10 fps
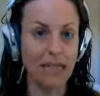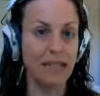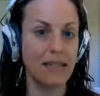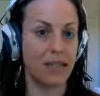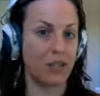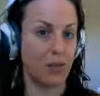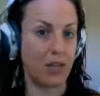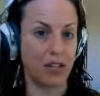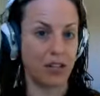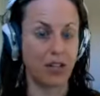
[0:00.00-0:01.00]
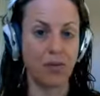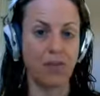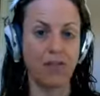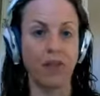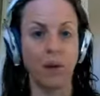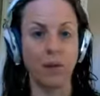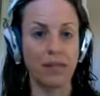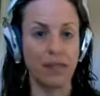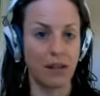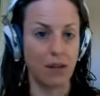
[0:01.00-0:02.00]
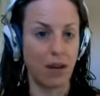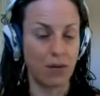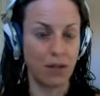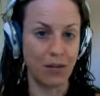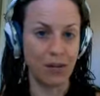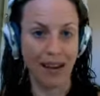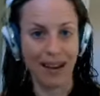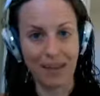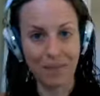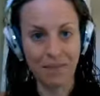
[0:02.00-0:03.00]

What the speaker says: situations to unfold in their own due time,